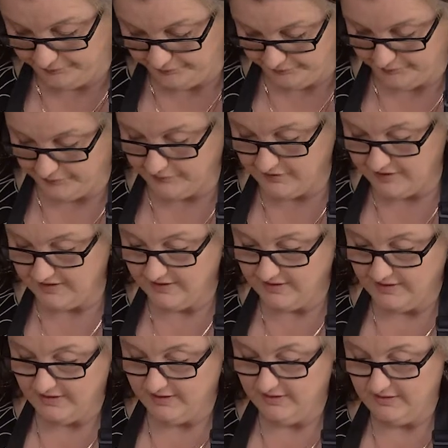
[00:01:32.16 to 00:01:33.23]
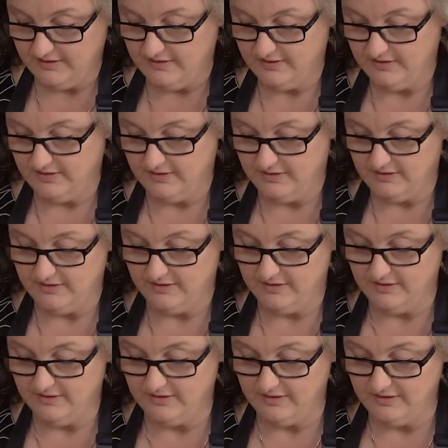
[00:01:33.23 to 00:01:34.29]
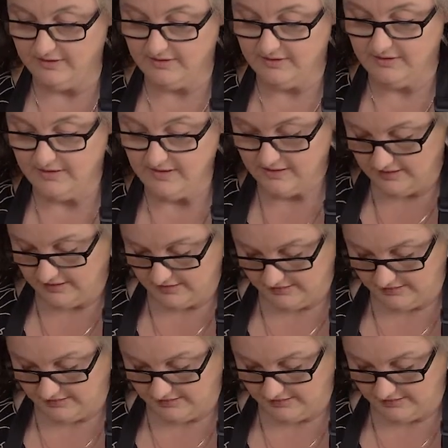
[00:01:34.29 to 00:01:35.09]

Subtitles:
[no speech]